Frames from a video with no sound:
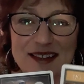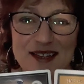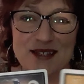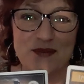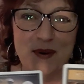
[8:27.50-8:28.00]

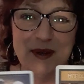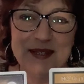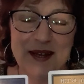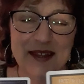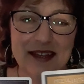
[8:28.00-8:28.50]
let's
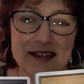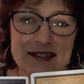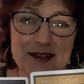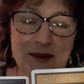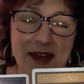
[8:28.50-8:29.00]
focus on
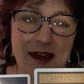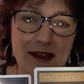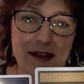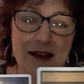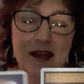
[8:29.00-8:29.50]
this,
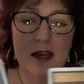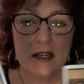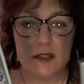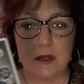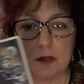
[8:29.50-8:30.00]
okay?
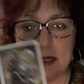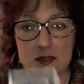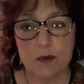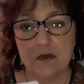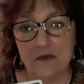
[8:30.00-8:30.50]
So
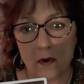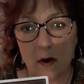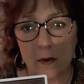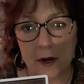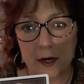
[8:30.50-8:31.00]
let's move
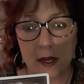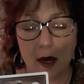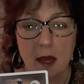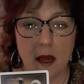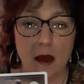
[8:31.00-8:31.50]
forward.
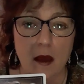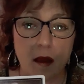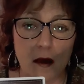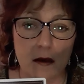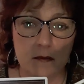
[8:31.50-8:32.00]

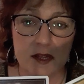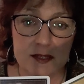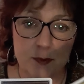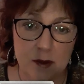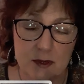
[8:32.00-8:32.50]
Um, let's
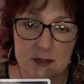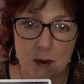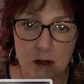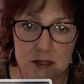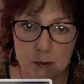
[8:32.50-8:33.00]
be
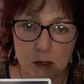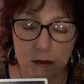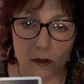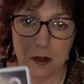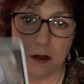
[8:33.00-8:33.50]

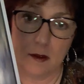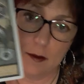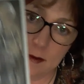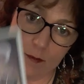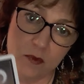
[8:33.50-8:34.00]
responsible.
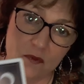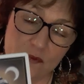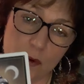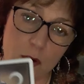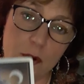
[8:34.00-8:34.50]
Move
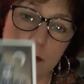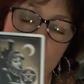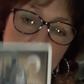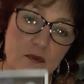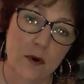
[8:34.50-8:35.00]
forward.
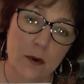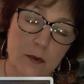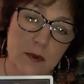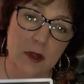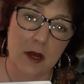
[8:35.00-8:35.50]
Move forward
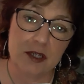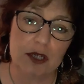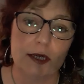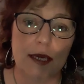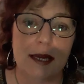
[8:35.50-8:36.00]
with
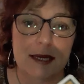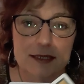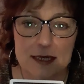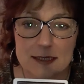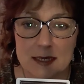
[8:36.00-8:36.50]
logic.
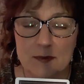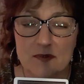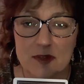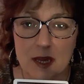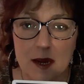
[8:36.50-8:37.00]
Take some
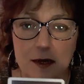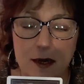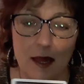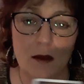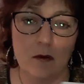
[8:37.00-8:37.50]
of the guard
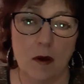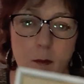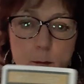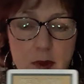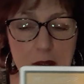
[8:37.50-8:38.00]
down.
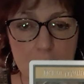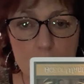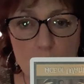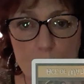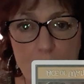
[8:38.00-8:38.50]
Be a little
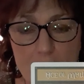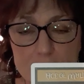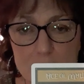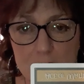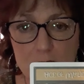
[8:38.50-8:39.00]
more
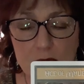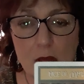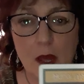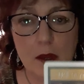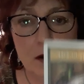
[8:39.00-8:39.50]
positive.
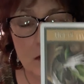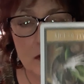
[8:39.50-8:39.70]
Know